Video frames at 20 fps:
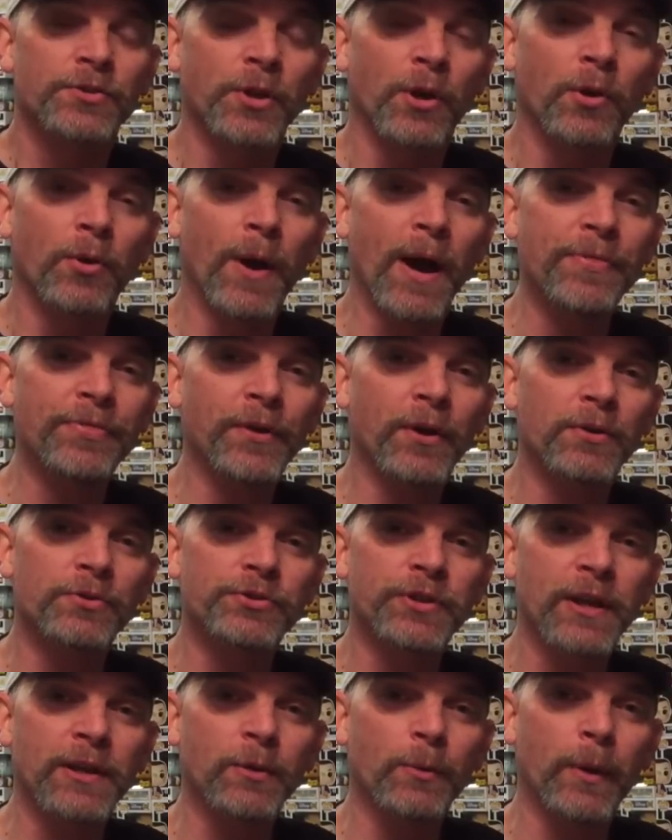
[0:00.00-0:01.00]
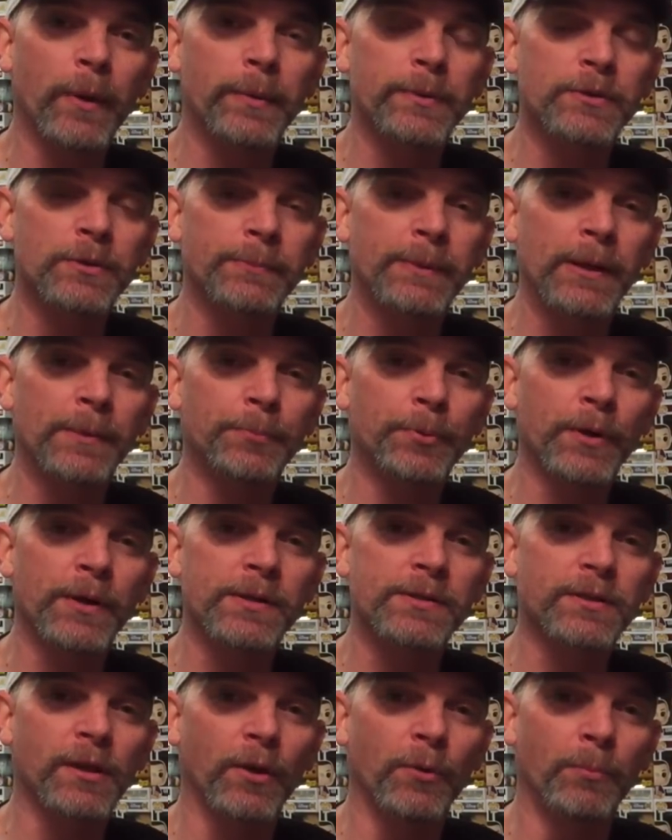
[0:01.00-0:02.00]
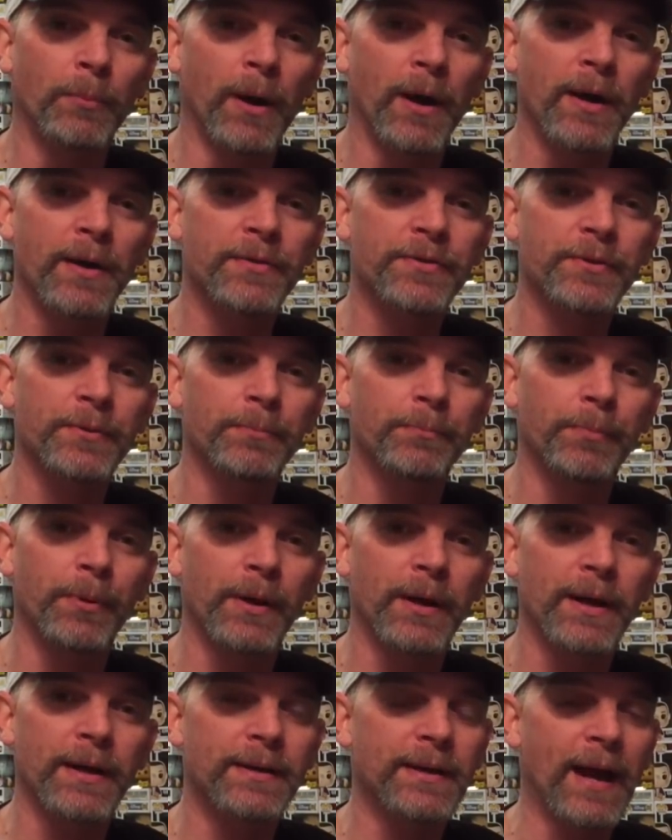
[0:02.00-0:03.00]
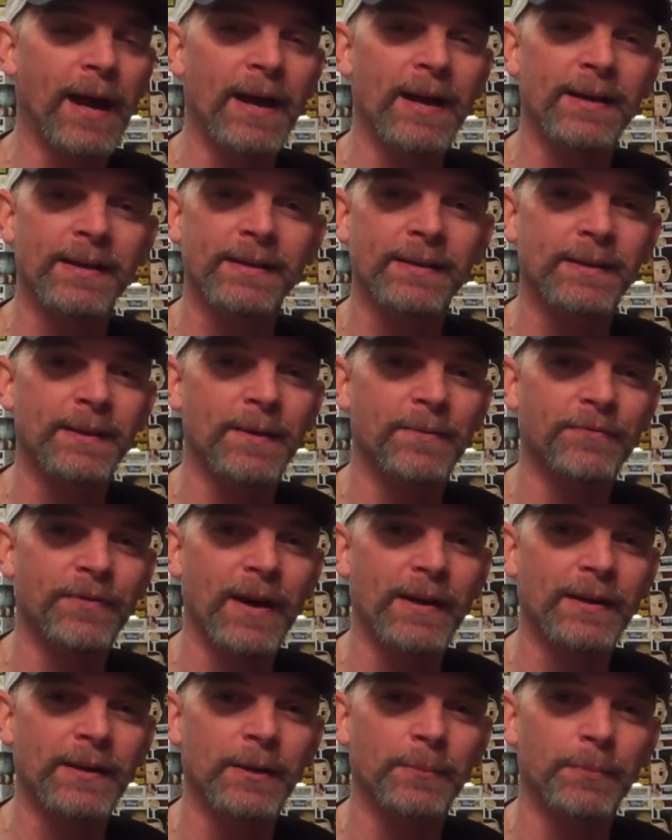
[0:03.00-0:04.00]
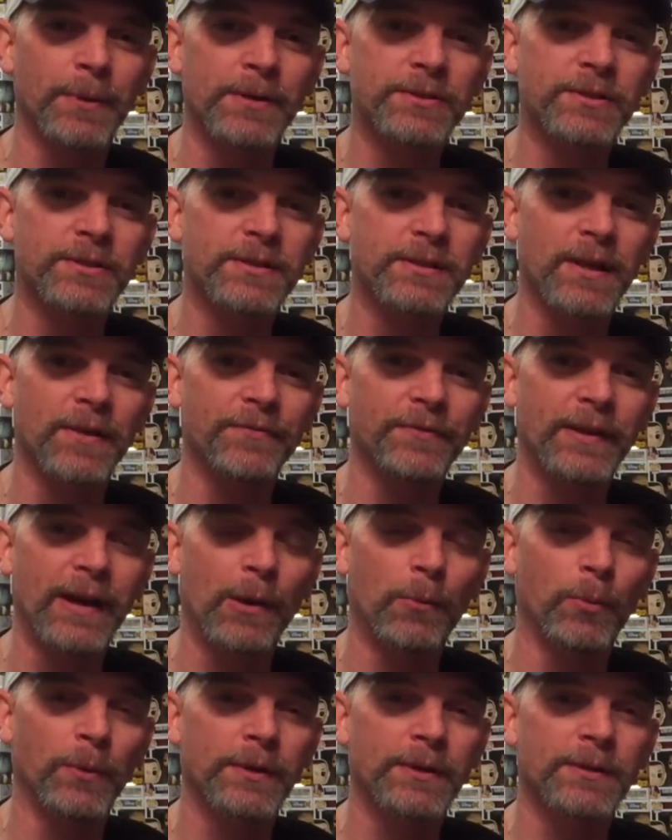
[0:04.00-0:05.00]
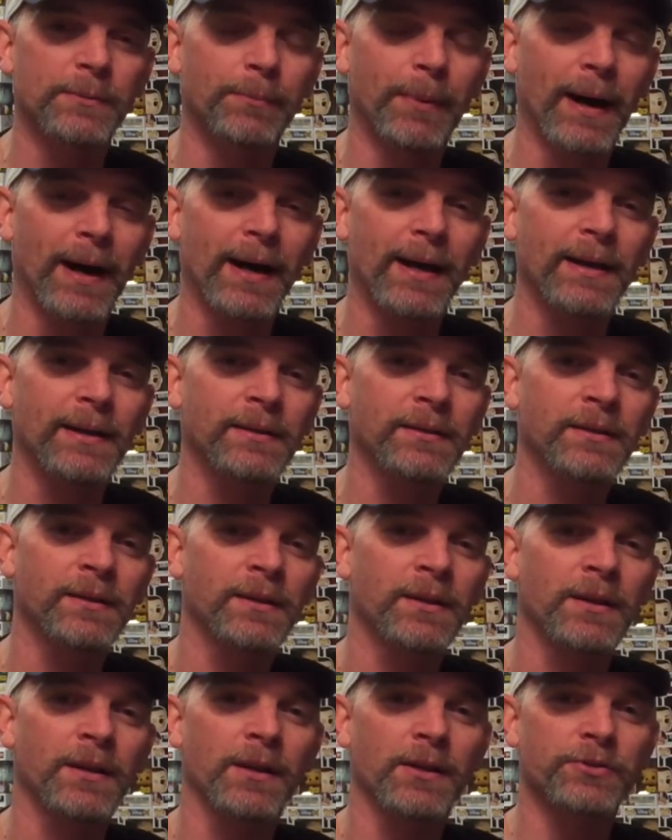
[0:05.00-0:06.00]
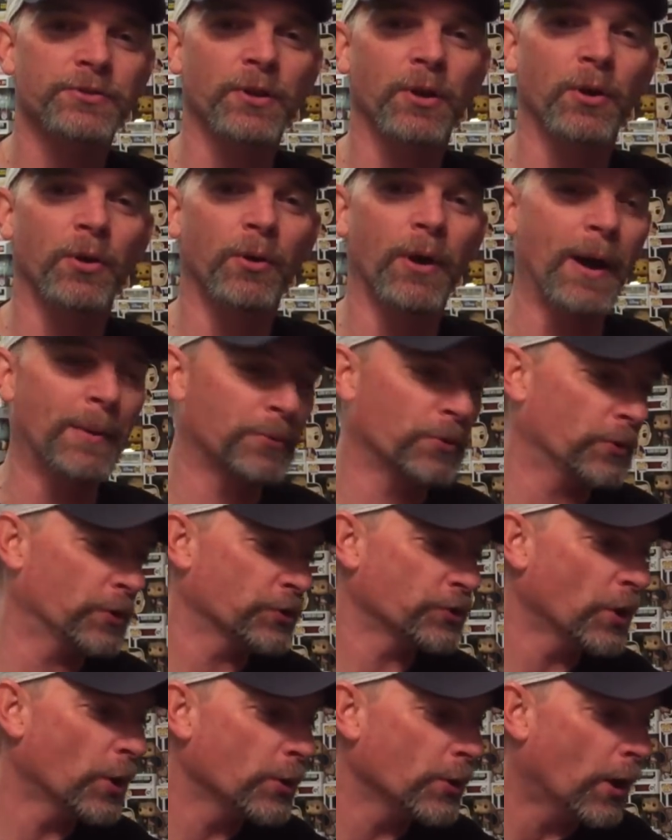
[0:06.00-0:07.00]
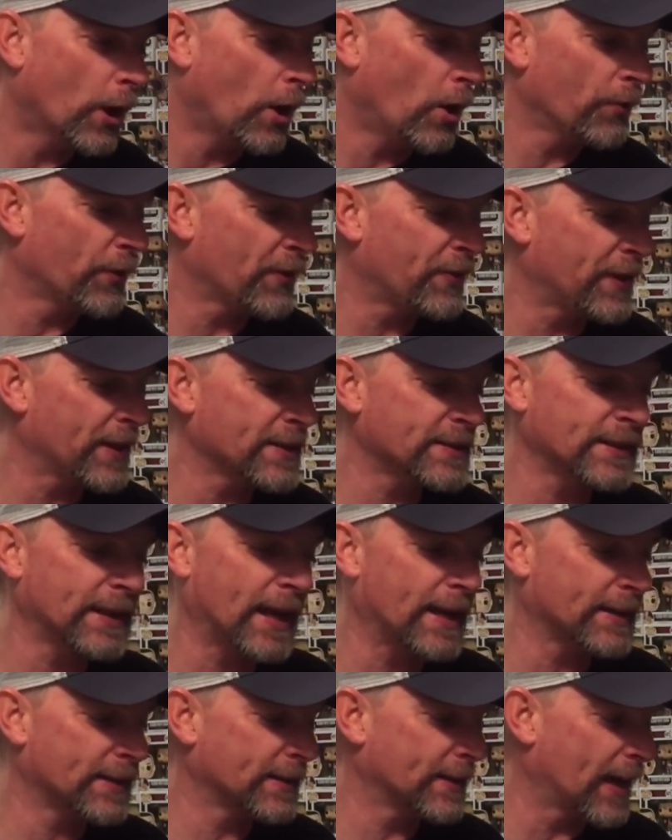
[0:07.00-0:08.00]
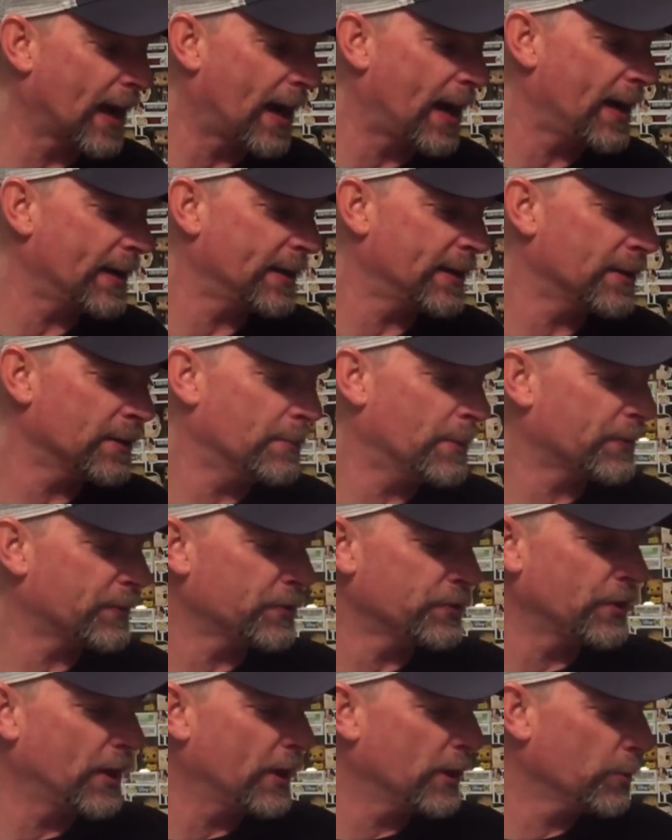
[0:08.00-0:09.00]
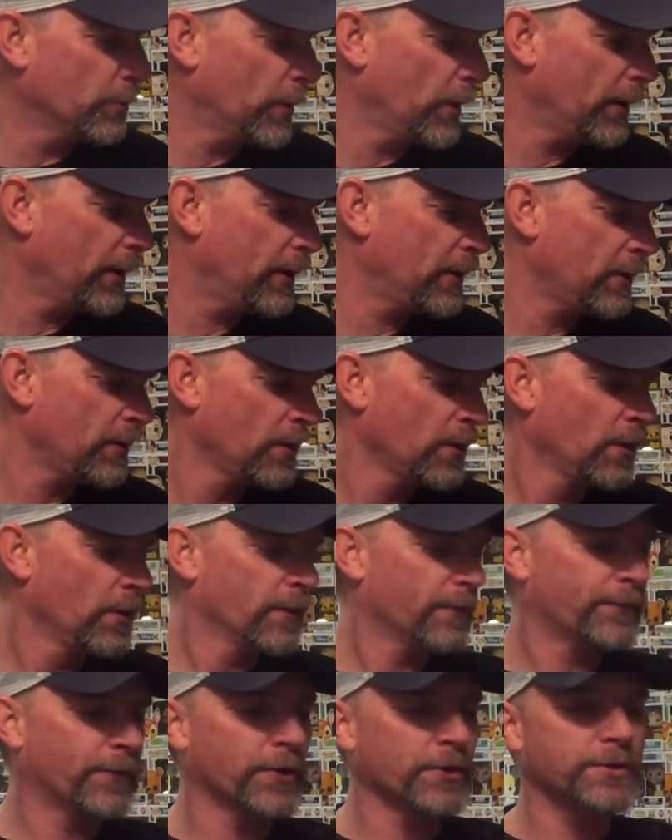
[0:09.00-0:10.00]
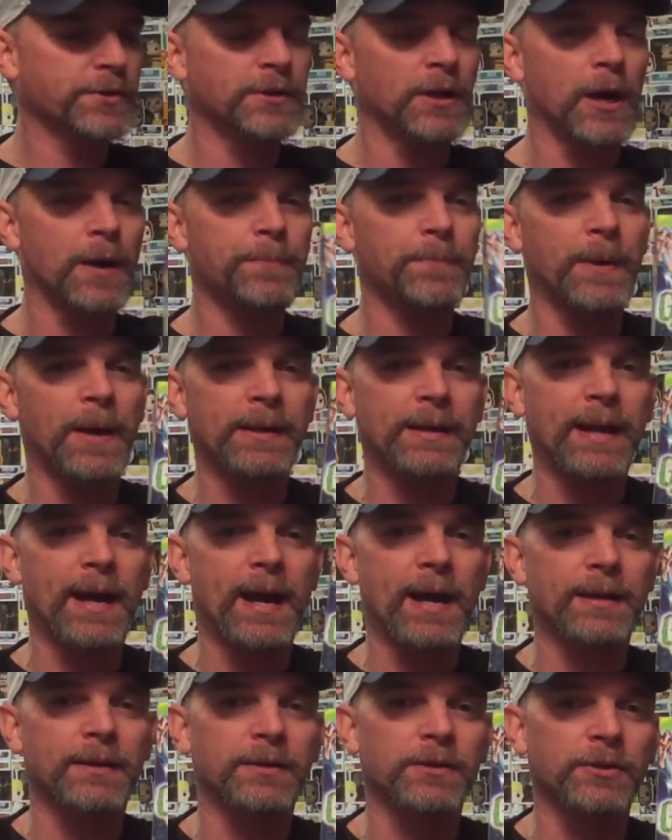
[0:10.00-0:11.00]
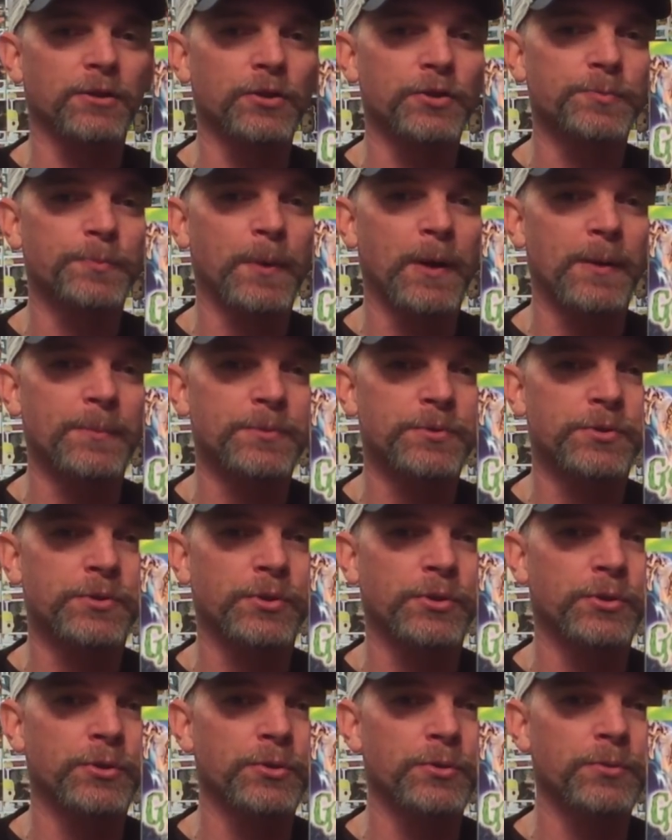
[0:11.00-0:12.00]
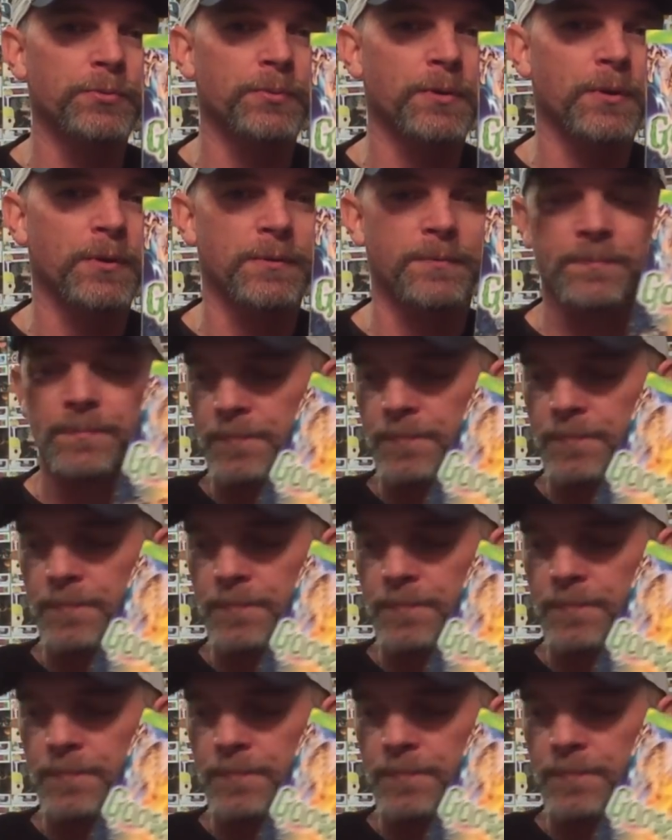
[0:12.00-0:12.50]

So I thought January was going to be a pretty slow month, but I ended up finding a bunch of stuff that I wanted to buy. So I'm going to show you all the things that I got in the month of January. First up, I got Goosebumps 2,